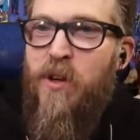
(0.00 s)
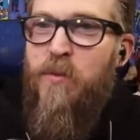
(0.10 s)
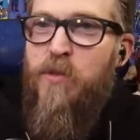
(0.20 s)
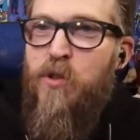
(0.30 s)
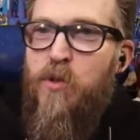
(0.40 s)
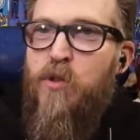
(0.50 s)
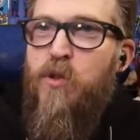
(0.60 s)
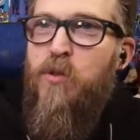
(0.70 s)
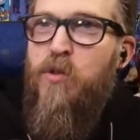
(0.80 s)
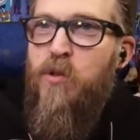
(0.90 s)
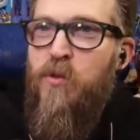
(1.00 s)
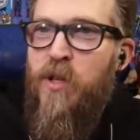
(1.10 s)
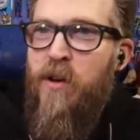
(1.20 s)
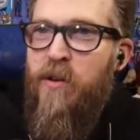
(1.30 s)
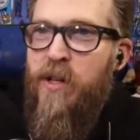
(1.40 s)
So,
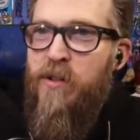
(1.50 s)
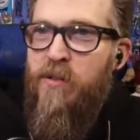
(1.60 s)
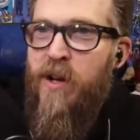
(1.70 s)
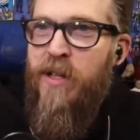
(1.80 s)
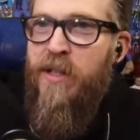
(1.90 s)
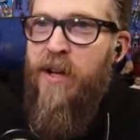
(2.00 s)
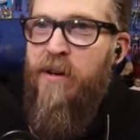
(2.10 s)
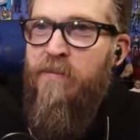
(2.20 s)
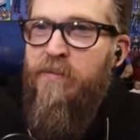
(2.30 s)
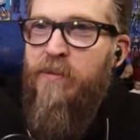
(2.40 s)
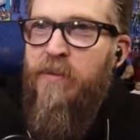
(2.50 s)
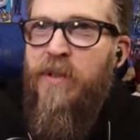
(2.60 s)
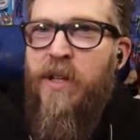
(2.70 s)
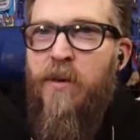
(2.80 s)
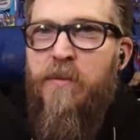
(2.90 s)
there it is right there.
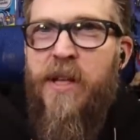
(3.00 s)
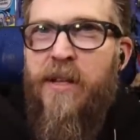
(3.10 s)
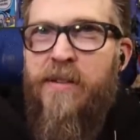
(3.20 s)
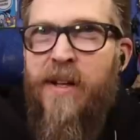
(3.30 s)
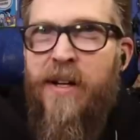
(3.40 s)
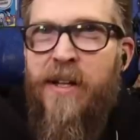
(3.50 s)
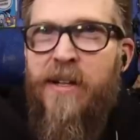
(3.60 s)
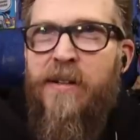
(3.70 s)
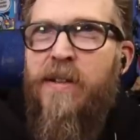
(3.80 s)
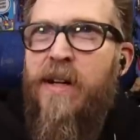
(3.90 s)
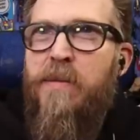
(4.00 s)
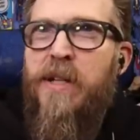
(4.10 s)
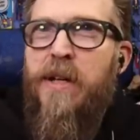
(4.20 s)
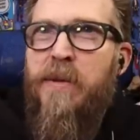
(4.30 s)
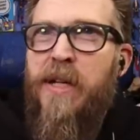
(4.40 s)
Nope, that's not it. I'm a
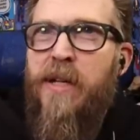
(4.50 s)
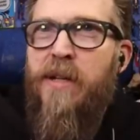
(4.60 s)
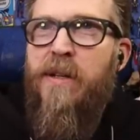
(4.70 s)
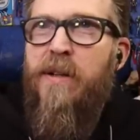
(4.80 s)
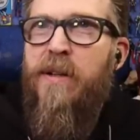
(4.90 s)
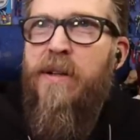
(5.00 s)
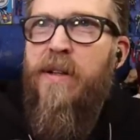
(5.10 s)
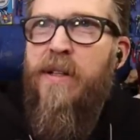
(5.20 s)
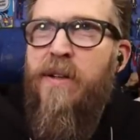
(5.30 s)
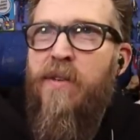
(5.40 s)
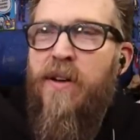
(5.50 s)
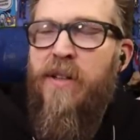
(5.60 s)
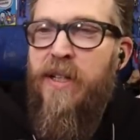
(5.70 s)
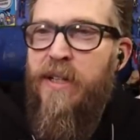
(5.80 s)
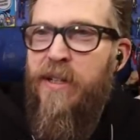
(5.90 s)
dummy. I hit the
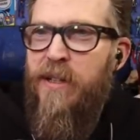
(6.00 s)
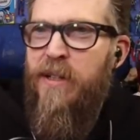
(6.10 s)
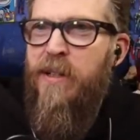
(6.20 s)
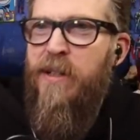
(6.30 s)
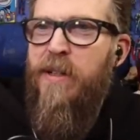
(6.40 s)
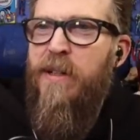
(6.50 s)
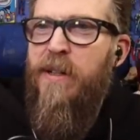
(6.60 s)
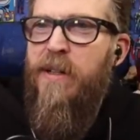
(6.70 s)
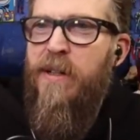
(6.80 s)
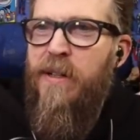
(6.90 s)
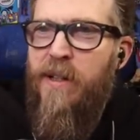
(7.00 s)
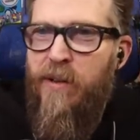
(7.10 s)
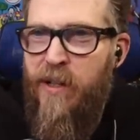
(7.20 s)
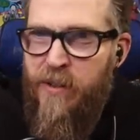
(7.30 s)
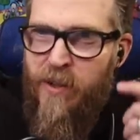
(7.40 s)
wrong link.
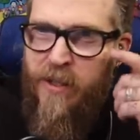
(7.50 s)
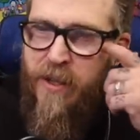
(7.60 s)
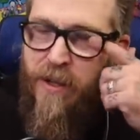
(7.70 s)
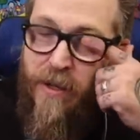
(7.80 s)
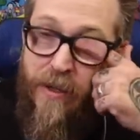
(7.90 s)
There it is right there.